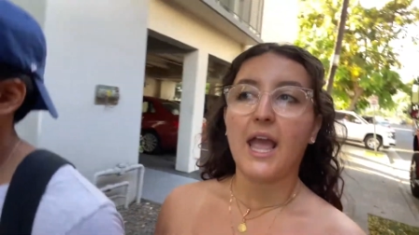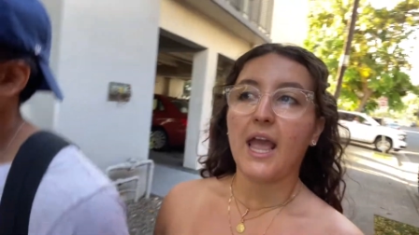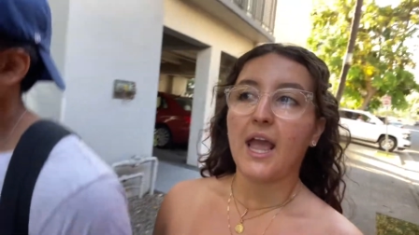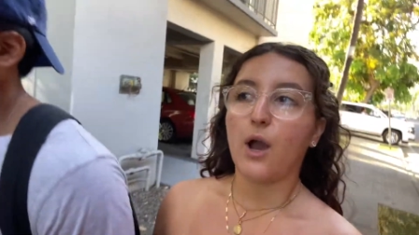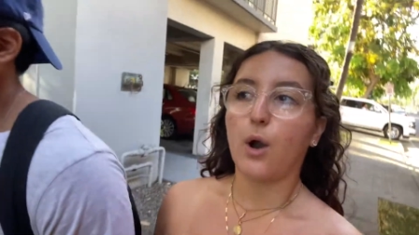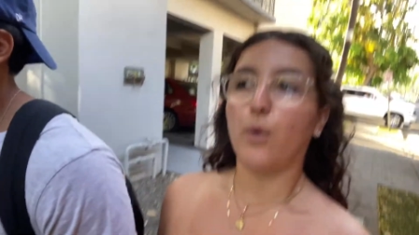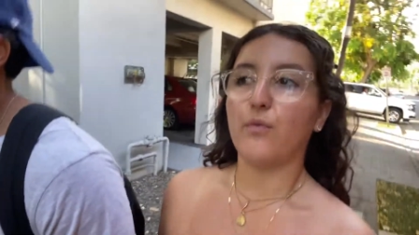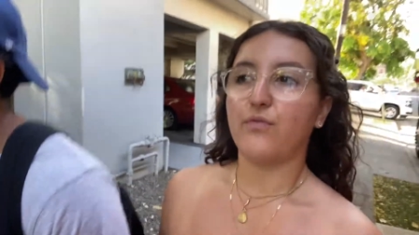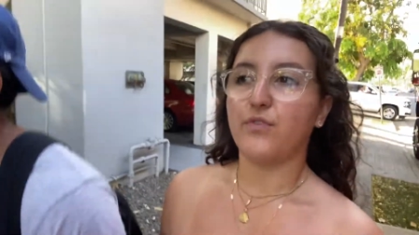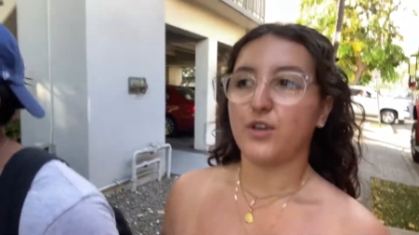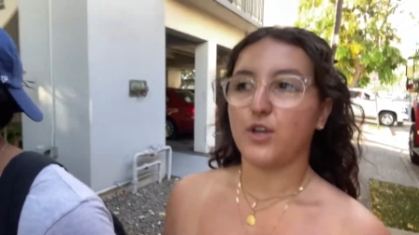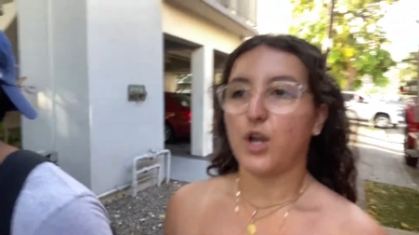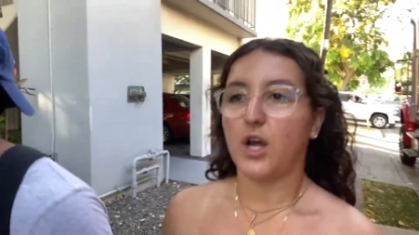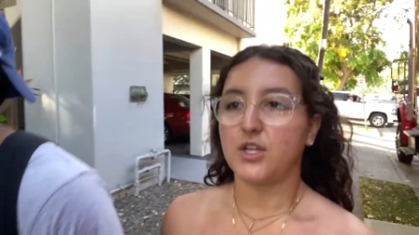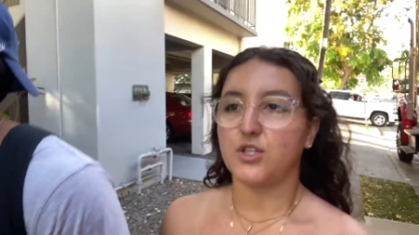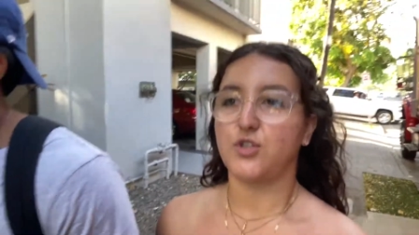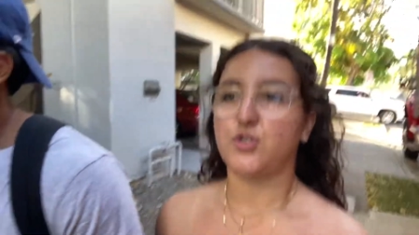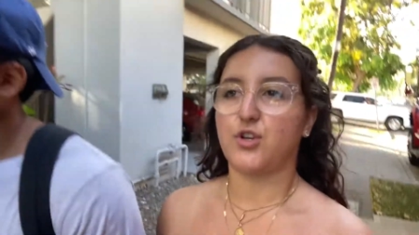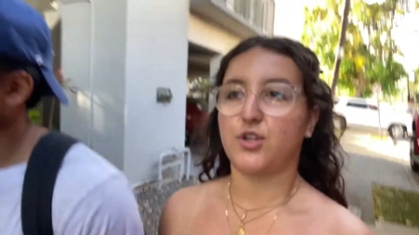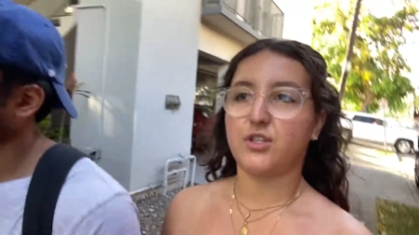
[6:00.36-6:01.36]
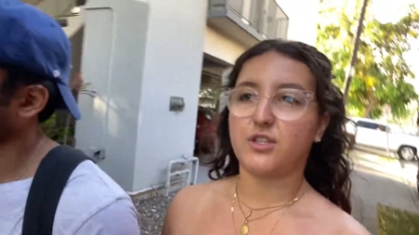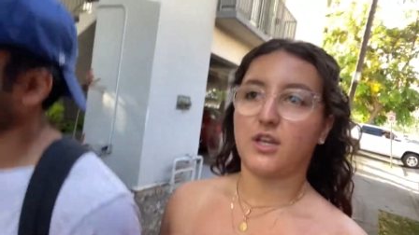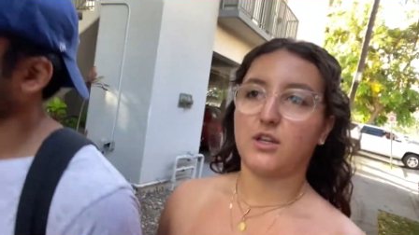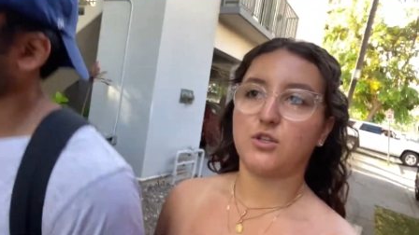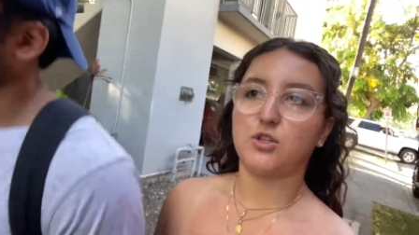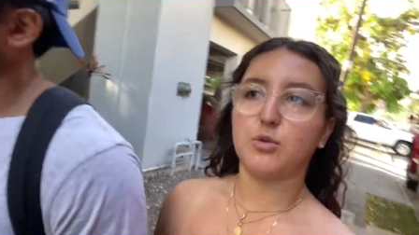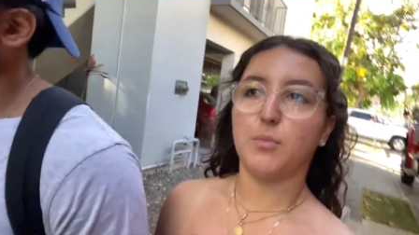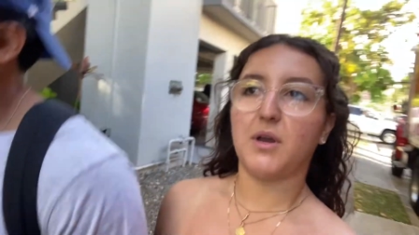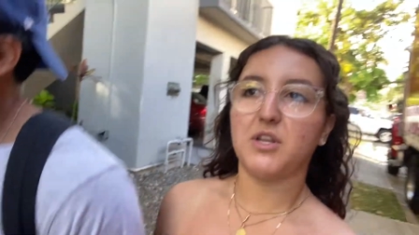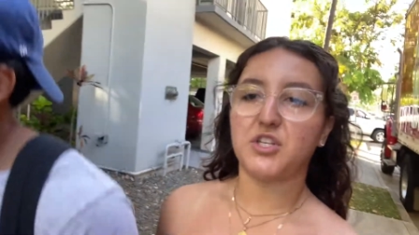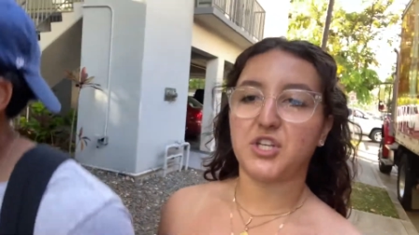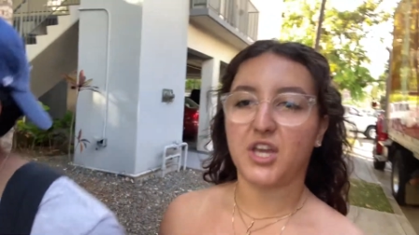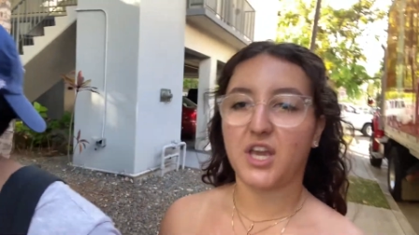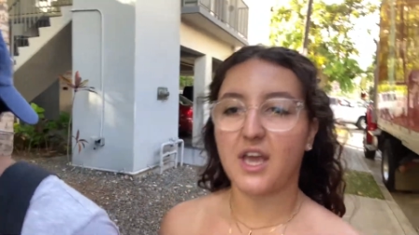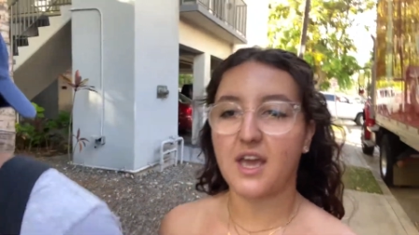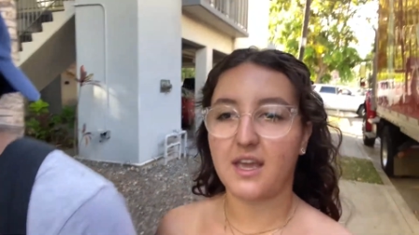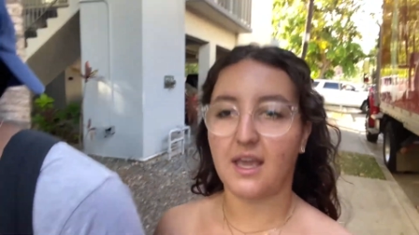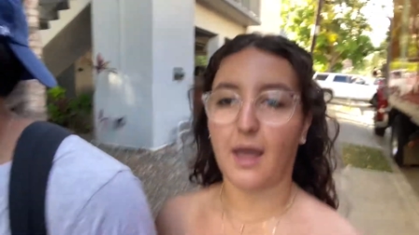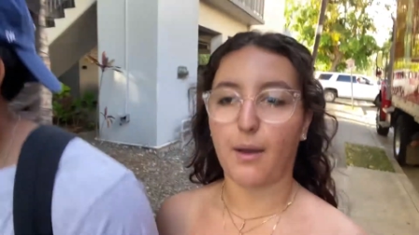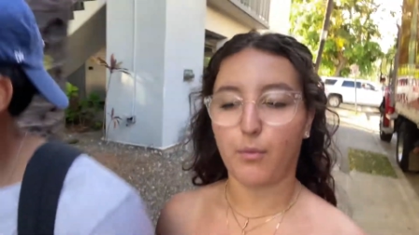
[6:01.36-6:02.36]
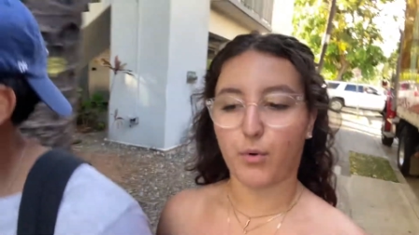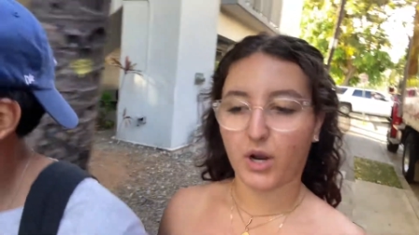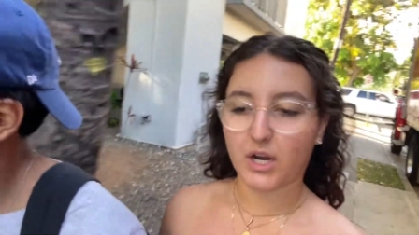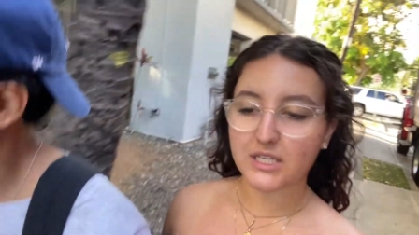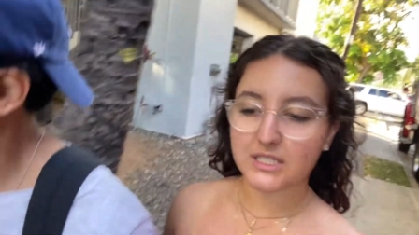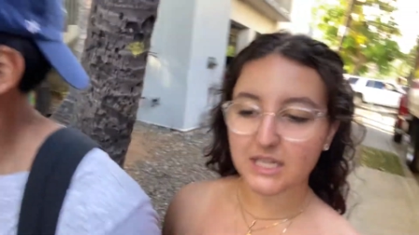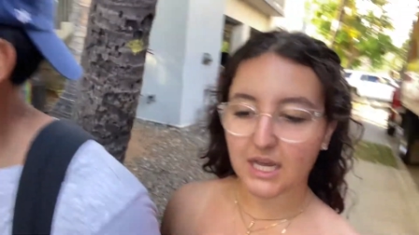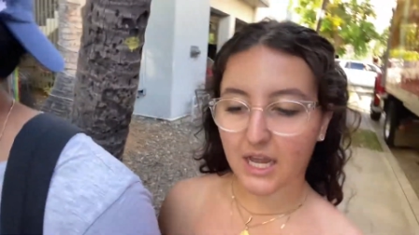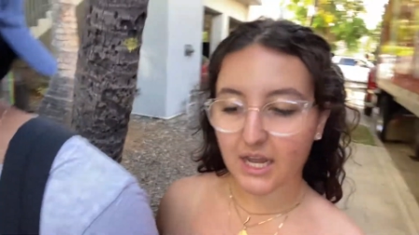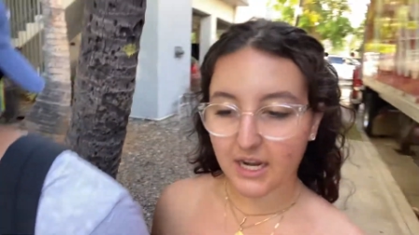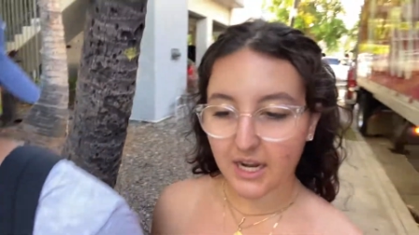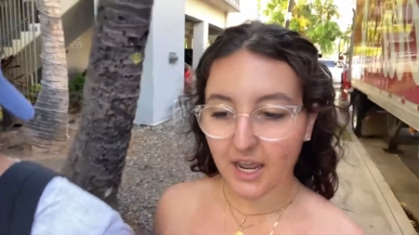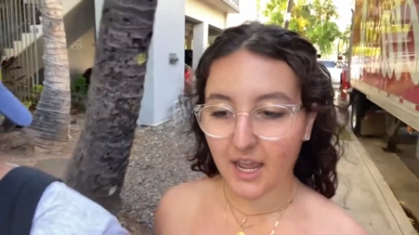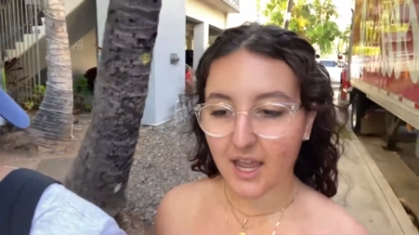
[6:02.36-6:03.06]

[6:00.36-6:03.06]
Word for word: hopefully not stress out too much, get work done.